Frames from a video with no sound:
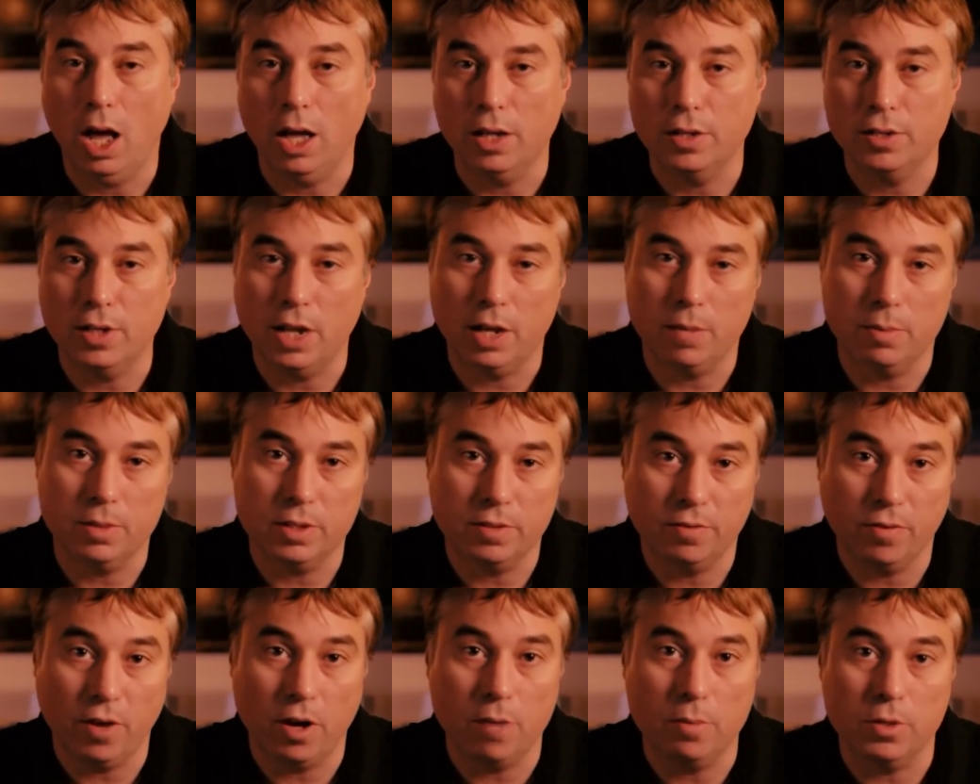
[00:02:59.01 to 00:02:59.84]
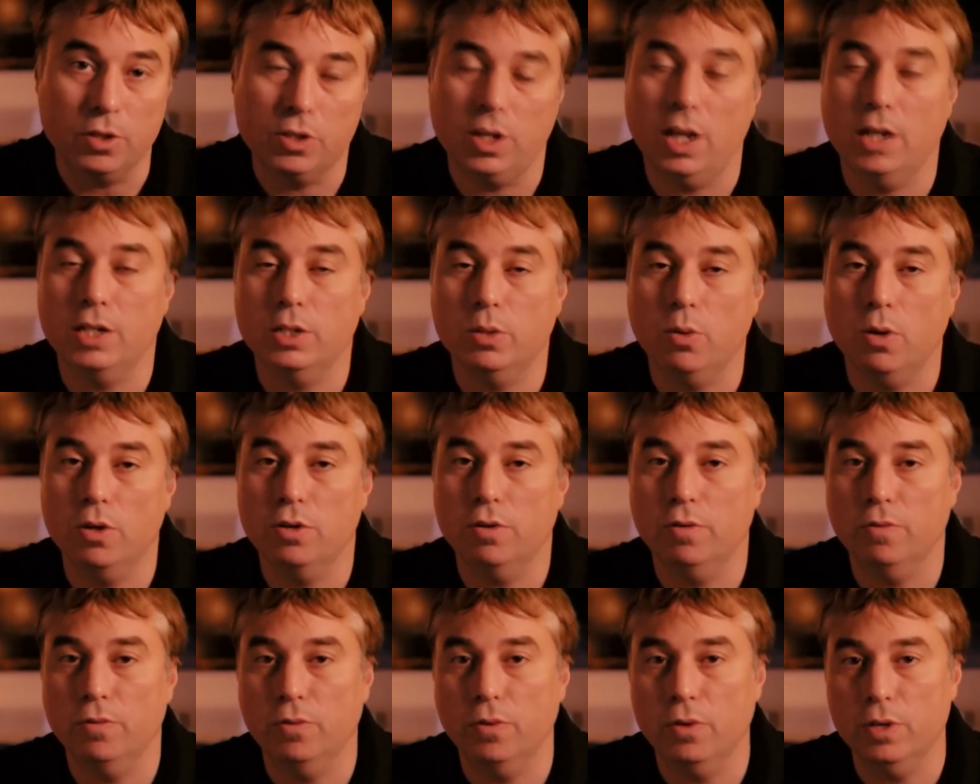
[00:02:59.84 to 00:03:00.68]
segments, very much like
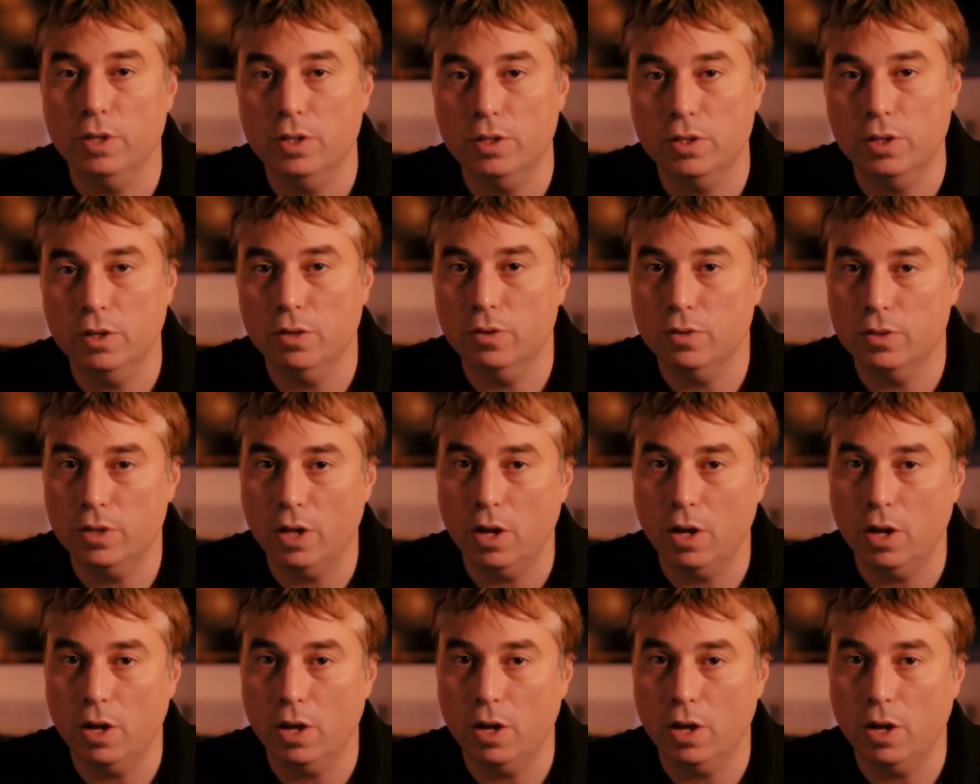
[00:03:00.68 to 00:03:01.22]
Squadron 42.